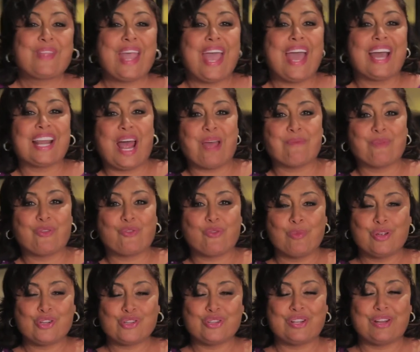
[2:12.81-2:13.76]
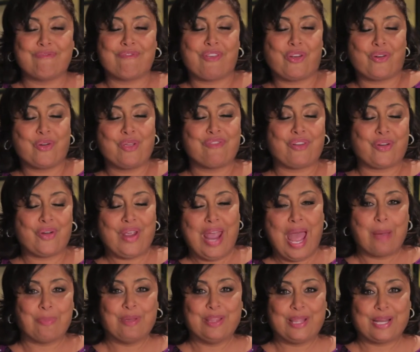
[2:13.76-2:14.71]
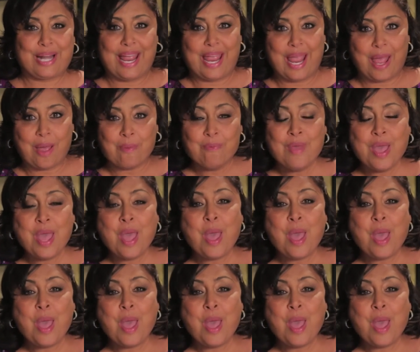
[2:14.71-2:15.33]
And I'm in remission and very, very happy that I am.